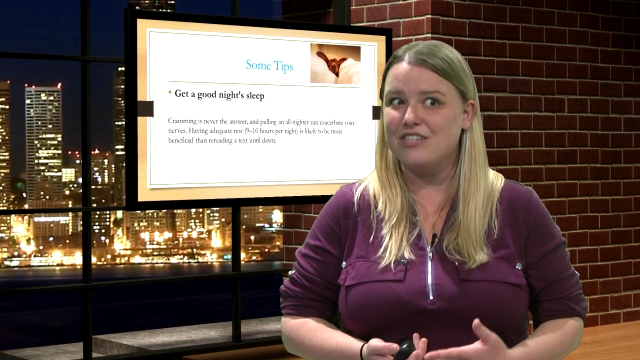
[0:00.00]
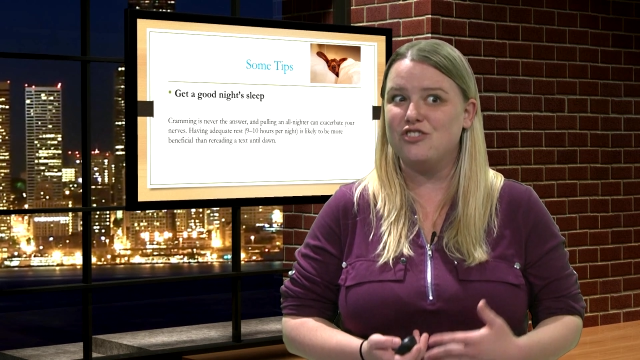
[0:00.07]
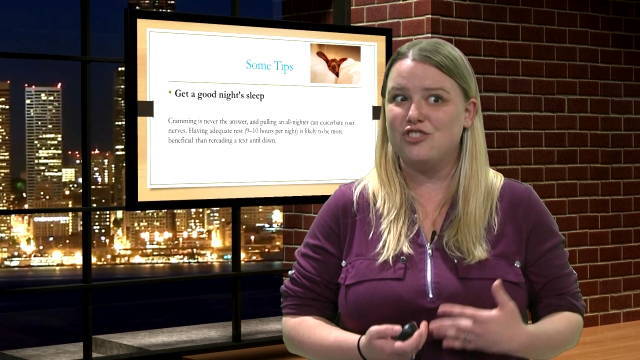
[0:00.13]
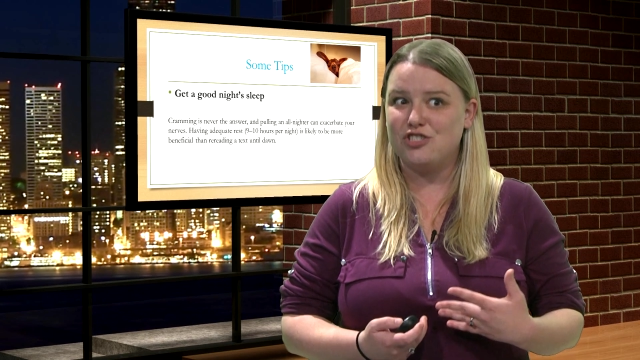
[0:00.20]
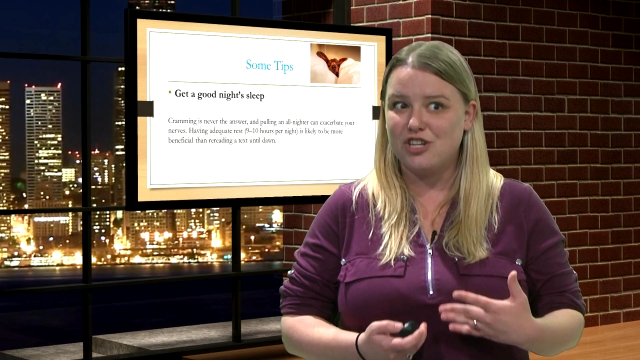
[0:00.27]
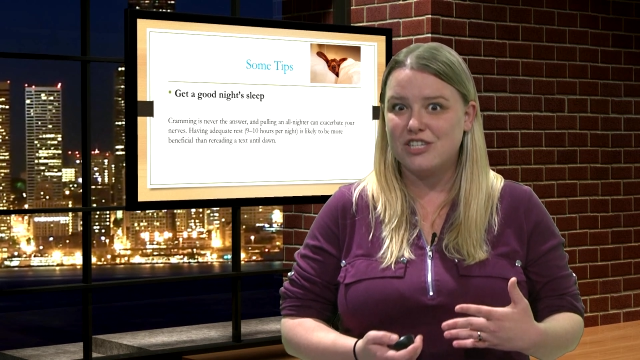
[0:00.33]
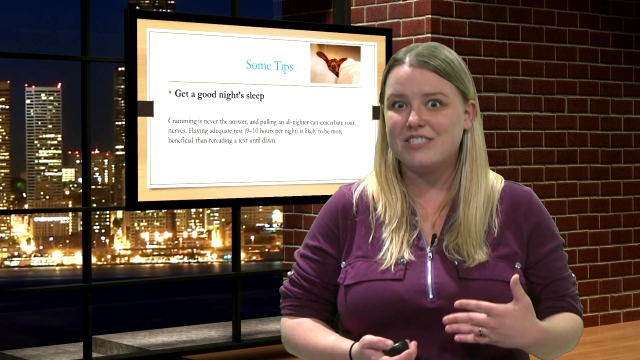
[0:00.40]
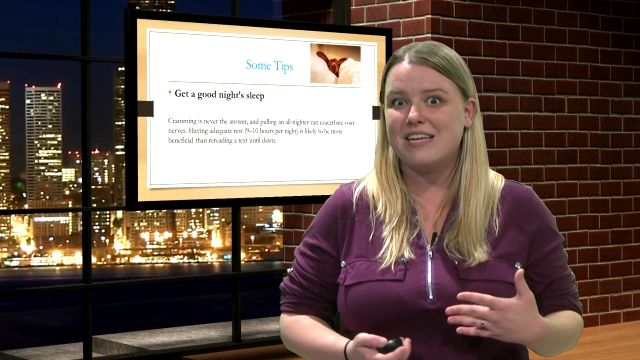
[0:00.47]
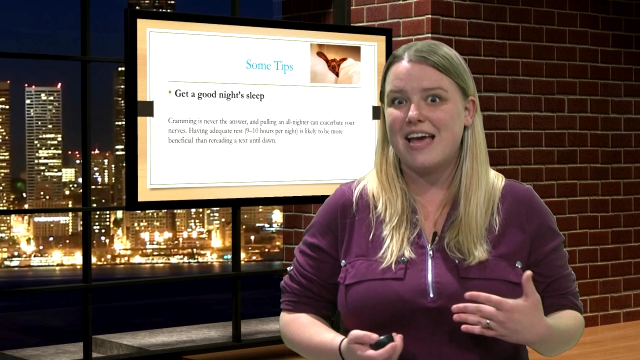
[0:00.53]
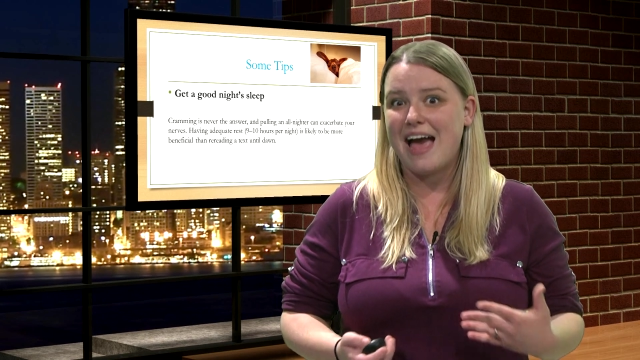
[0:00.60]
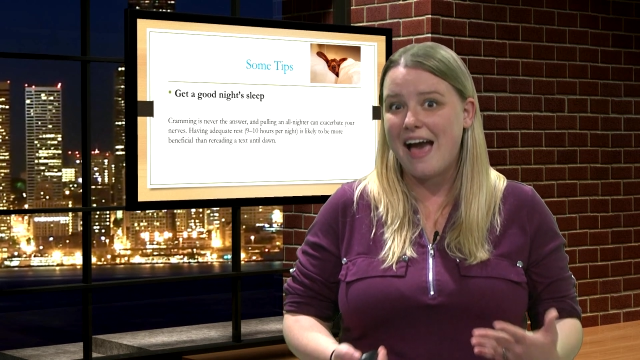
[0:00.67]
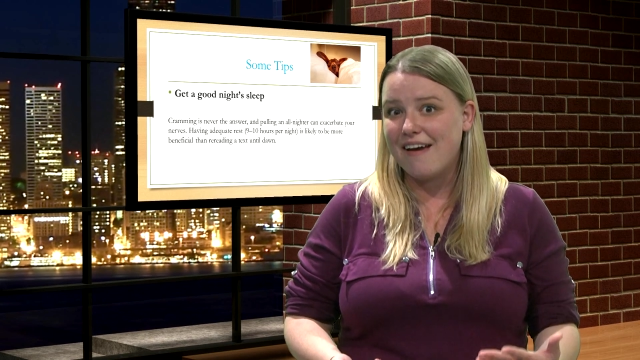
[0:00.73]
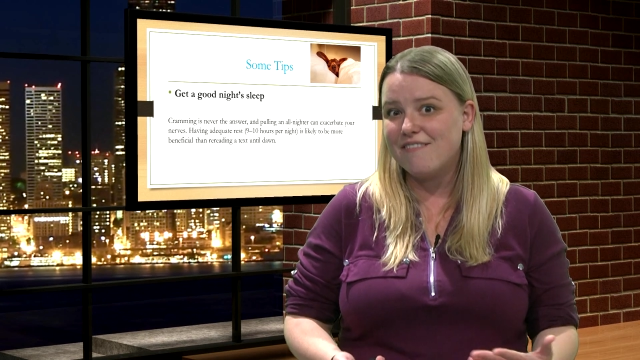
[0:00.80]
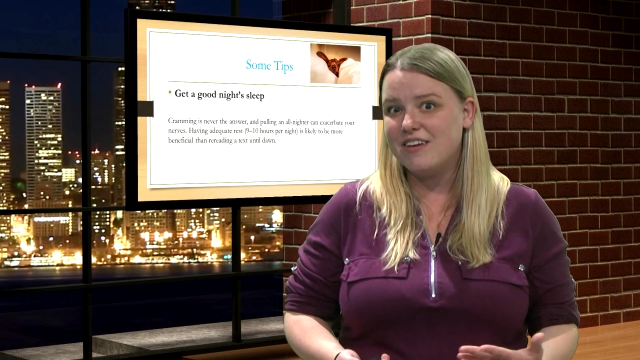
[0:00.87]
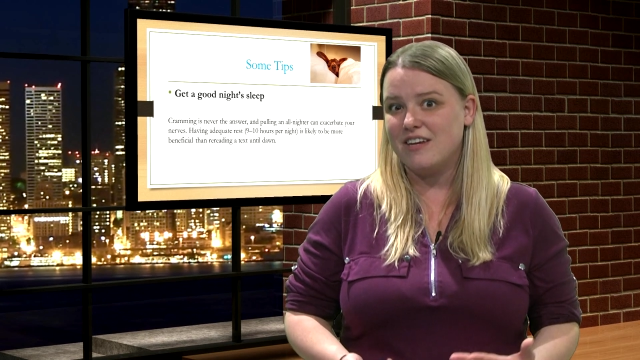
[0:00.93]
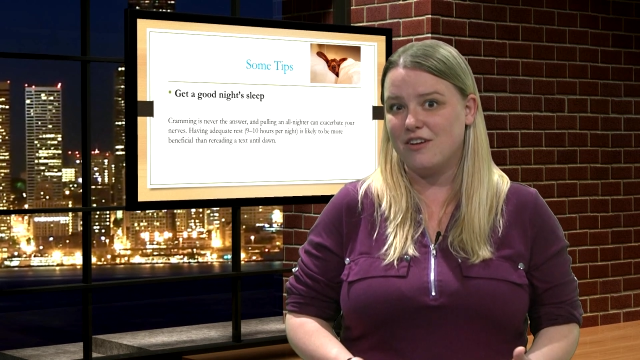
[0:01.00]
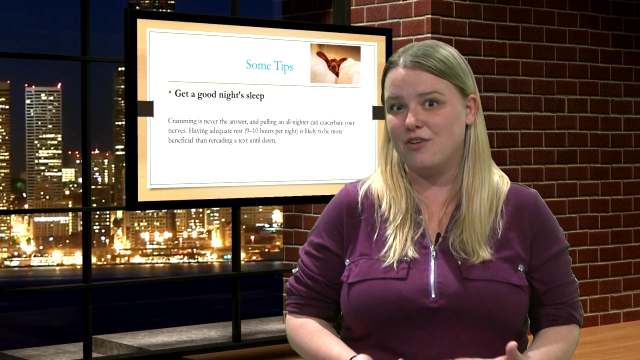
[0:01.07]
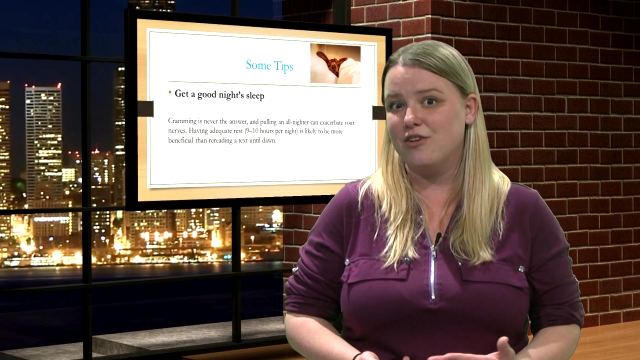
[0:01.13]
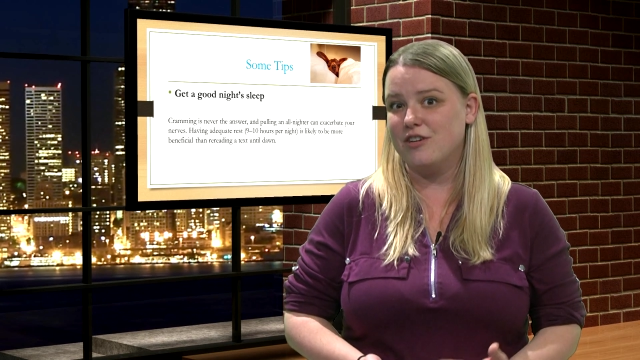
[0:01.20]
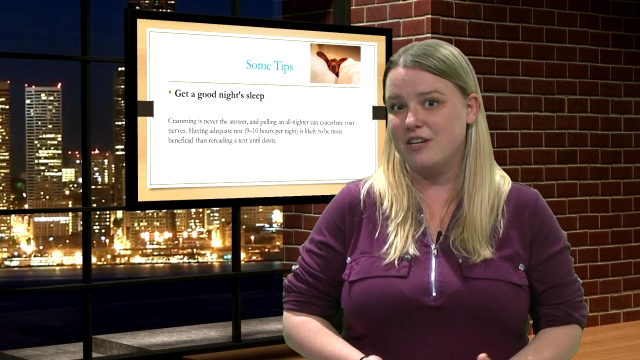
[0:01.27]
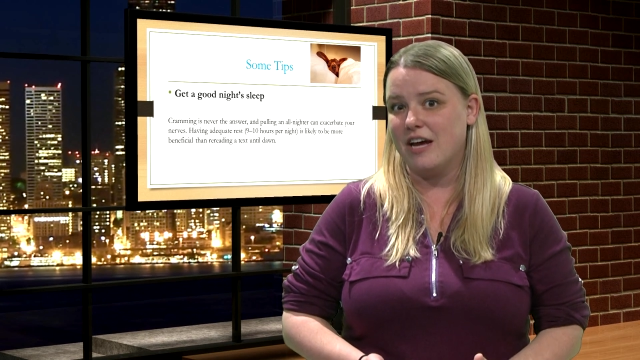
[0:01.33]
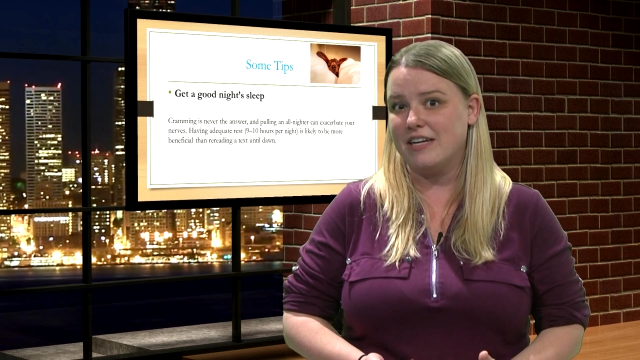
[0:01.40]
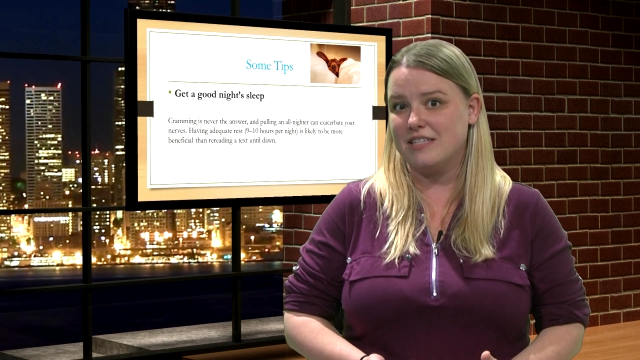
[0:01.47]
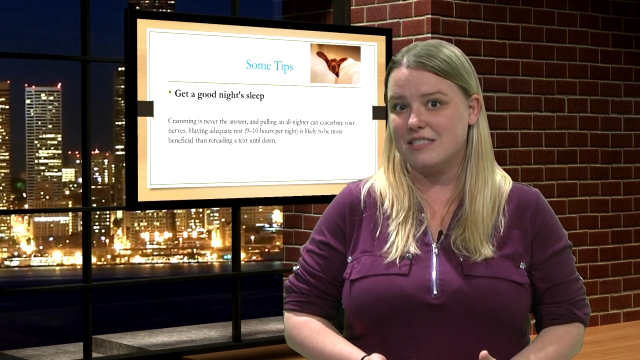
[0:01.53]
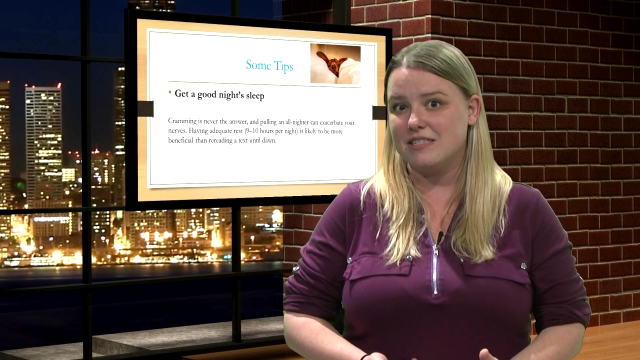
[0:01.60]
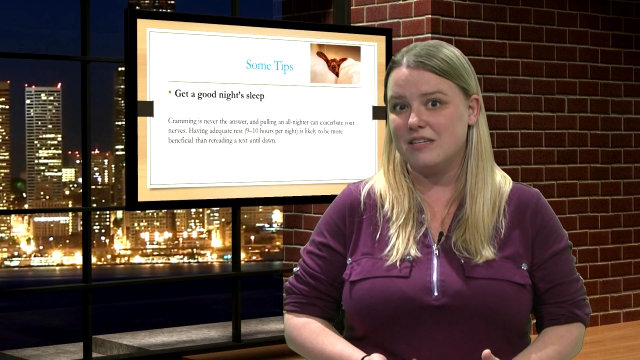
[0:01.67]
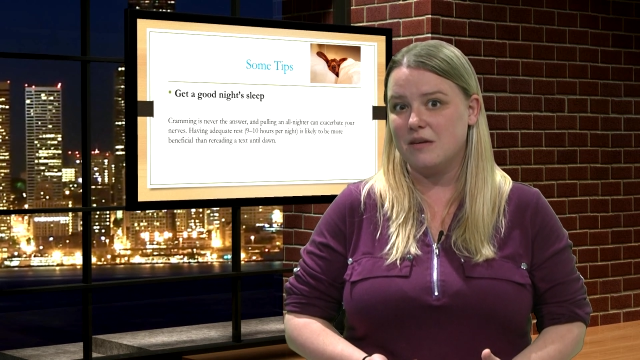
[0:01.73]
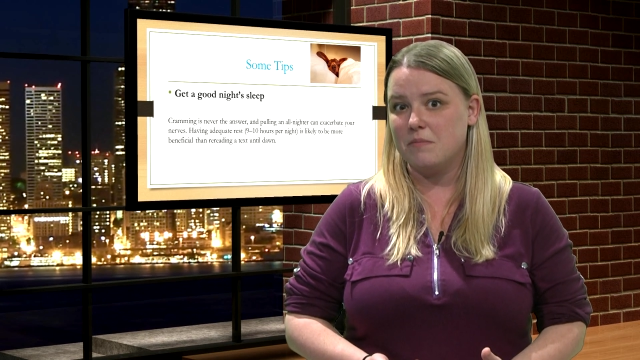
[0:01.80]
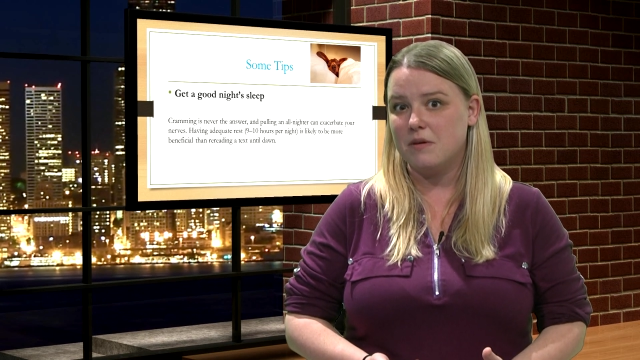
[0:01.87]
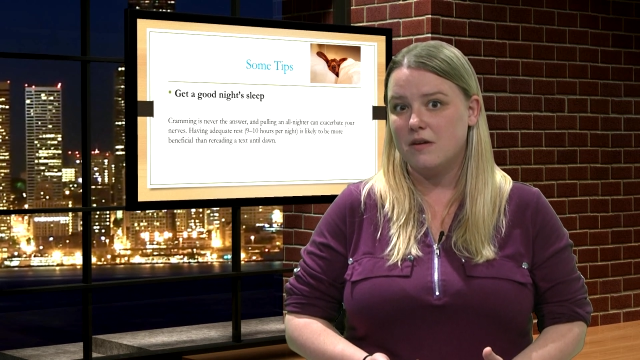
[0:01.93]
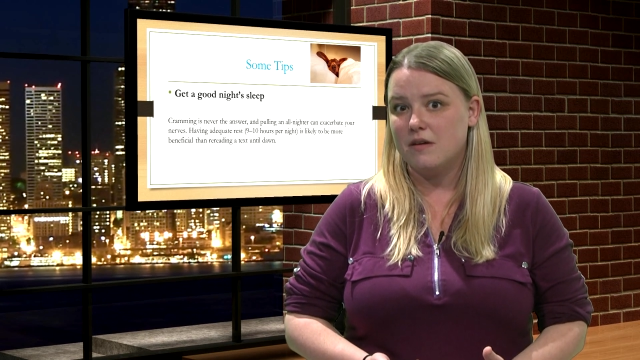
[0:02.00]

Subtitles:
just having a good night's sleep.